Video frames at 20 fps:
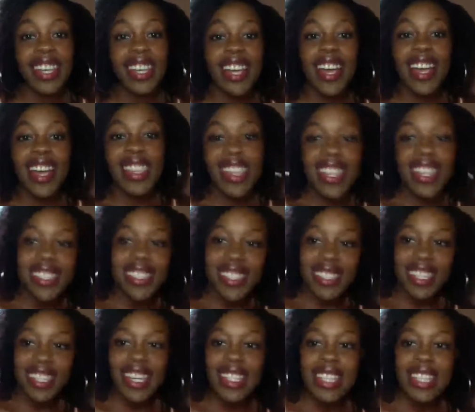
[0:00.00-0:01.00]
That's nice.
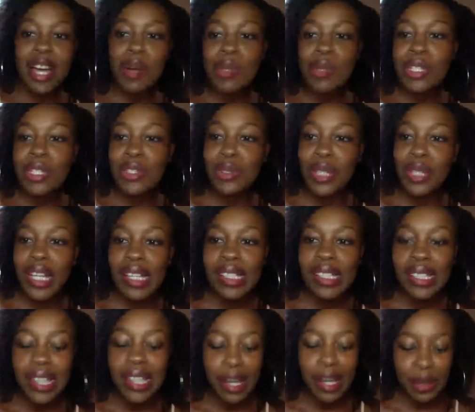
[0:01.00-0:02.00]
How is Uganda?
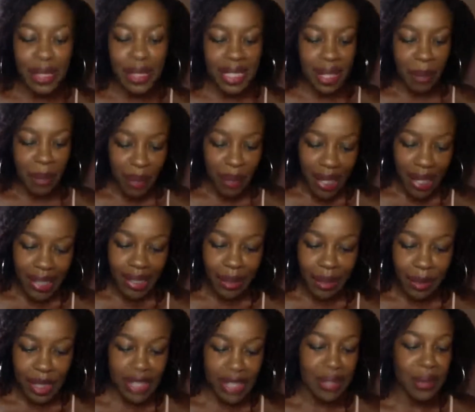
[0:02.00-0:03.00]
How is Kampala? What's
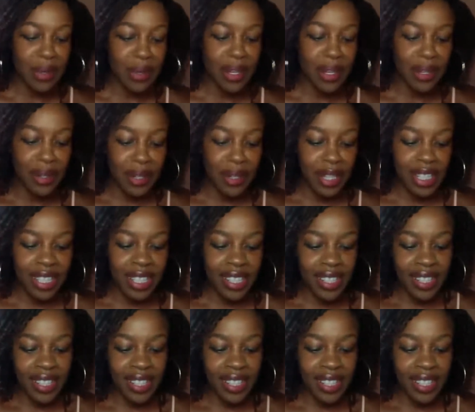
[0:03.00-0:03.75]
going on?